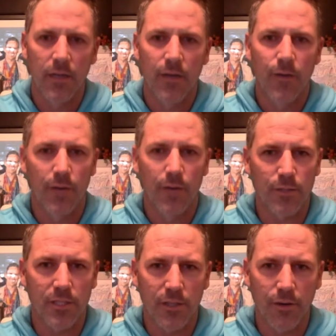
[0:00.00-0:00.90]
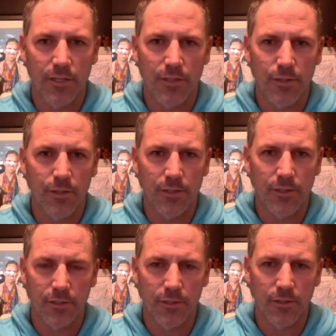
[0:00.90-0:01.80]
When I was 32
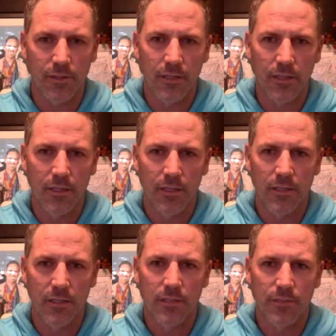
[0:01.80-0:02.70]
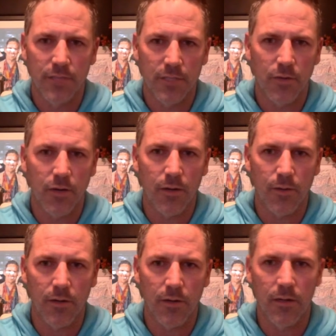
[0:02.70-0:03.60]
years old, Sven
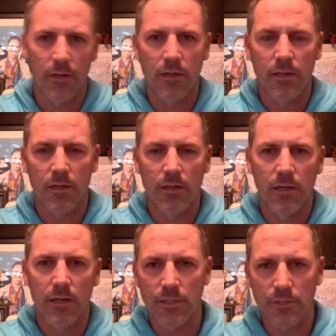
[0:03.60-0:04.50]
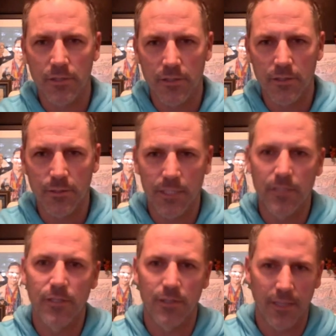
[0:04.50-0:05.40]
Kramer introduced me
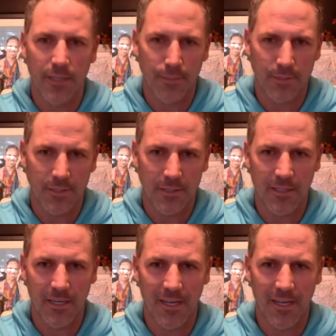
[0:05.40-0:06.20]
to the opposite side.